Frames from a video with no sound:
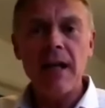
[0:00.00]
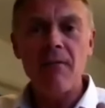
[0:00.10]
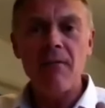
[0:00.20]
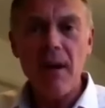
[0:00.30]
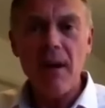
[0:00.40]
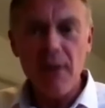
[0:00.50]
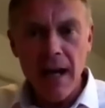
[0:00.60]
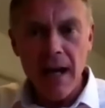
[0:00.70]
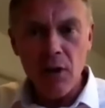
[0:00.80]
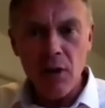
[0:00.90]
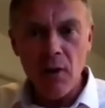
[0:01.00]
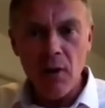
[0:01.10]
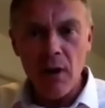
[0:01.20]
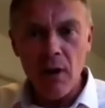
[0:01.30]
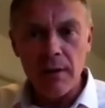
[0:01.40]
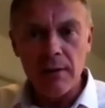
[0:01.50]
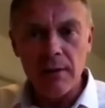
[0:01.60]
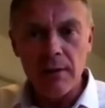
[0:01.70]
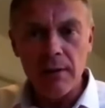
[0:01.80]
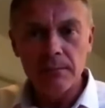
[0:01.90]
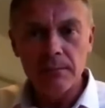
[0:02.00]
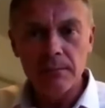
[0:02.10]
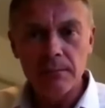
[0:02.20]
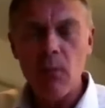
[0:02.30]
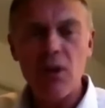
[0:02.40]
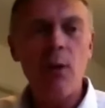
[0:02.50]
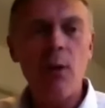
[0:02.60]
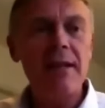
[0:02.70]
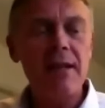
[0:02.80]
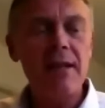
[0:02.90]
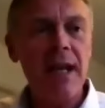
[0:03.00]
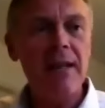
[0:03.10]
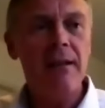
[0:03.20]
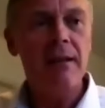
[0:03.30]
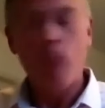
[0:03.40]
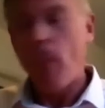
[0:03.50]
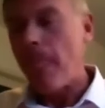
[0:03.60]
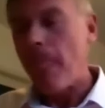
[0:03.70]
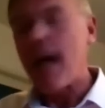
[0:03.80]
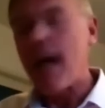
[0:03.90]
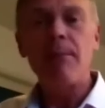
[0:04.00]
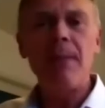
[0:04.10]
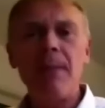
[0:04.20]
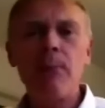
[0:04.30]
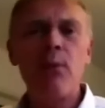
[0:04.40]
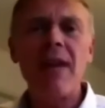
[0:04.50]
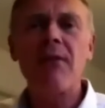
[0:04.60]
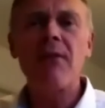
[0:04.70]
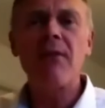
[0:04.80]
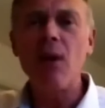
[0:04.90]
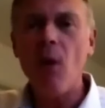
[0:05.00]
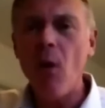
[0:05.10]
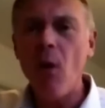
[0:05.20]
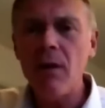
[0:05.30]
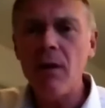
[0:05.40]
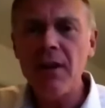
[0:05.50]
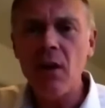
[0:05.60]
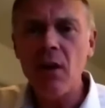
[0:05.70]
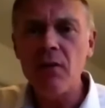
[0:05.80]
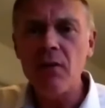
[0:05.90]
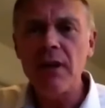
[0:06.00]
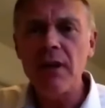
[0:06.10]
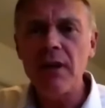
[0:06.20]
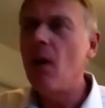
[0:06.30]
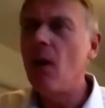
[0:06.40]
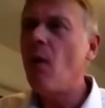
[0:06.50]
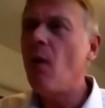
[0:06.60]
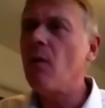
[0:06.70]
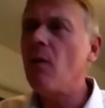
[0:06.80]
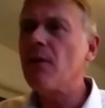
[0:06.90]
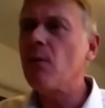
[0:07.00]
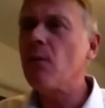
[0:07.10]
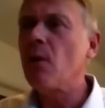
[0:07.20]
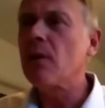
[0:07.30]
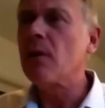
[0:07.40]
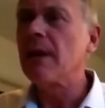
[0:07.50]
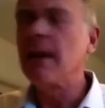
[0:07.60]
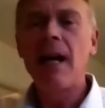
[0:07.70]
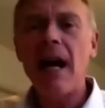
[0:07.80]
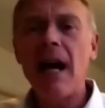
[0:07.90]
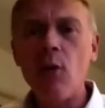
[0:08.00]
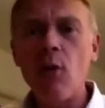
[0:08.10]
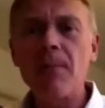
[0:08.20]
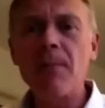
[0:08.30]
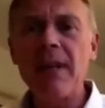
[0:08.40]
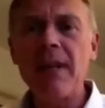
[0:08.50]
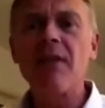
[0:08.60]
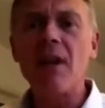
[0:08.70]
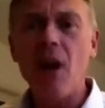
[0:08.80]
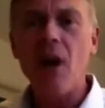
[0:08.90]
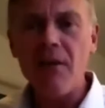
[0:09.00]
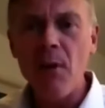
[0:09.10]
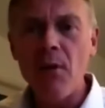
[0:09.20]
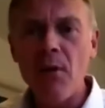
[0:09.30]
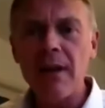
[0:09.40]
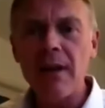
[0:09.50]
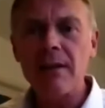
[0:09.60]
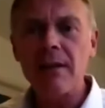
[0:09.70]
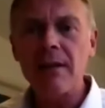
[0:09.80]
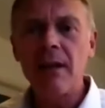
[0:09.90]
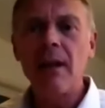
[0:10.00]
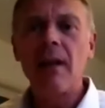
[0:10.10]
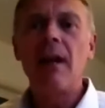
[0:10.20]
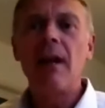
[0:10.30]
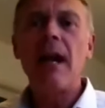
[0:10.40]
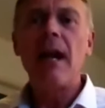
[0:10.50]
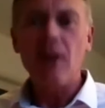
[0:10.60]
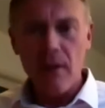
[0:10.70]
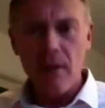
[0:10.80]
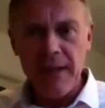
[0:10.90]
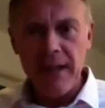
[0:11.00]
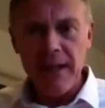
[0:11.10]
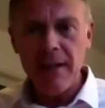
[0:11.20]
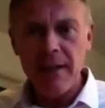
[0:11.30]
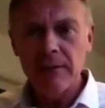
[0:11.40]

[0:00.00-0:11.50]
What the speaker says: At that instant, I became very angry with God. I was quite dismayed. I had people praying for me all over the country, all over the world. I'd always believed in a God of miracles,